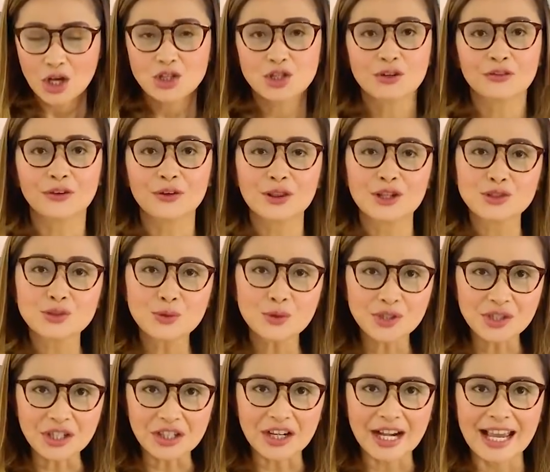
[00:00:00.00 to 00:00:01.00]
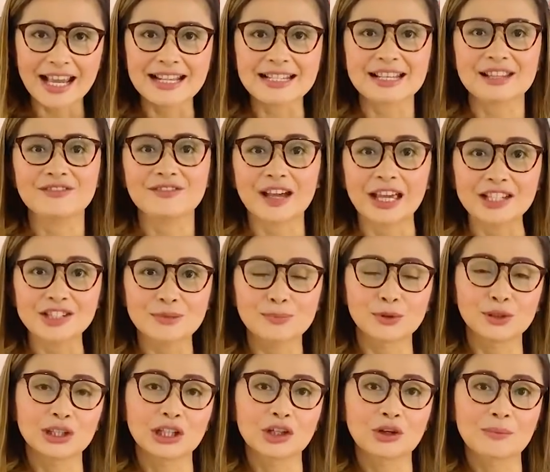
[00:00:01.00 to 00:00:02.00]
So for the sushi rice,
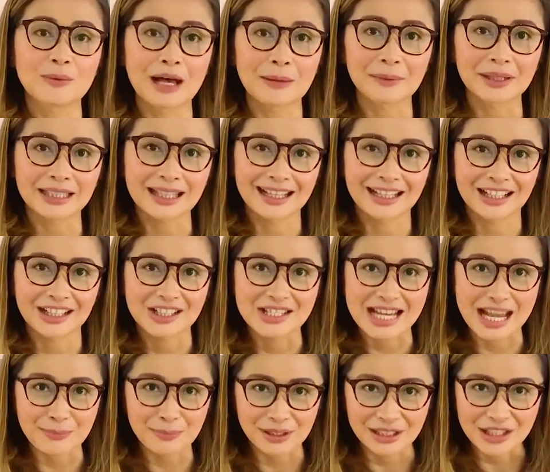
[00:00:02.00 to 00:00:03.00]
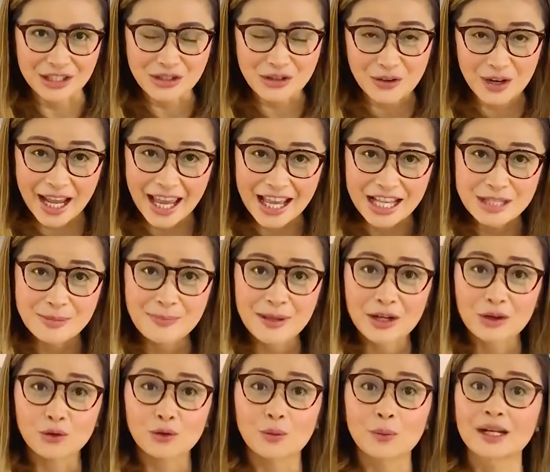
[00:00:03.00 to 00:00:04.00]
advisable na gumamit tayo ng Japanese rice.
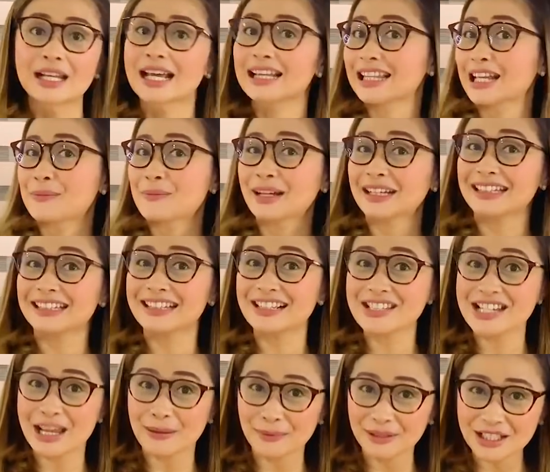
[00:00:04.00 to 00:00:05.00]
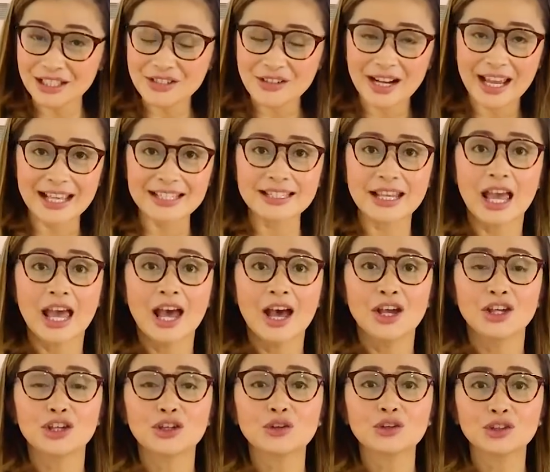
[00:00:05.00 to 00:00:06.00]
Pero kung wala tayong makita ng Japanese rice,
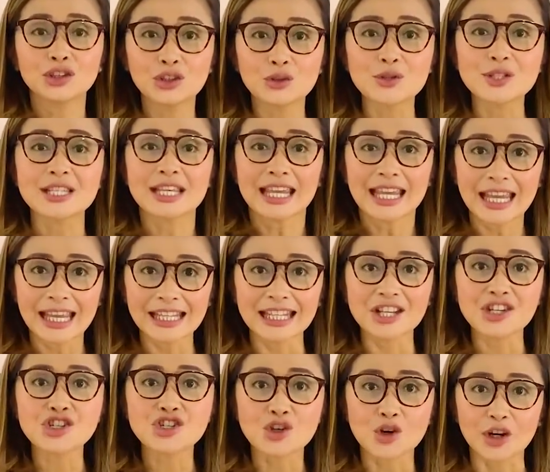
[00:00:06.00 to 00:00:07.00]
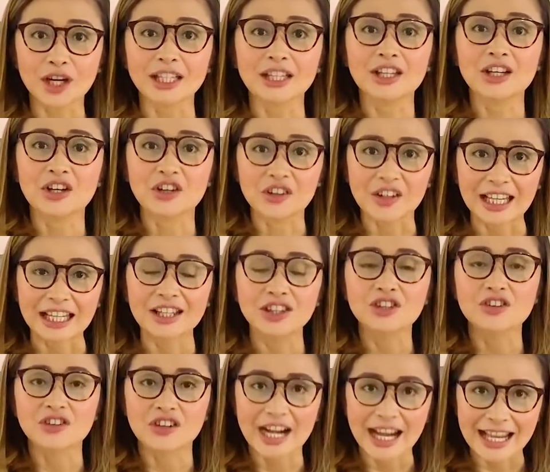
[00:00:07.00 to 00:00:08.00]
you could use any short
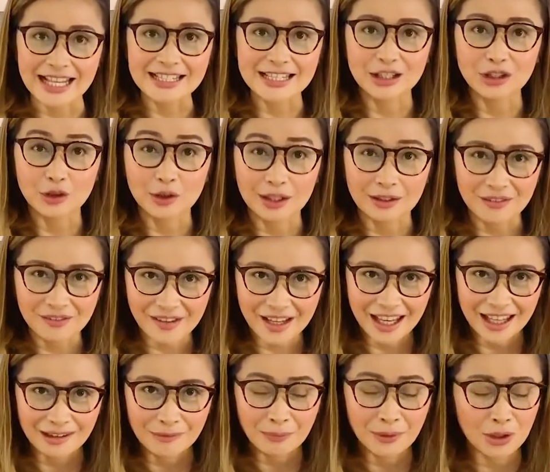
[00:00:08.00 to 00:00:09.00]
grain rice that you can find.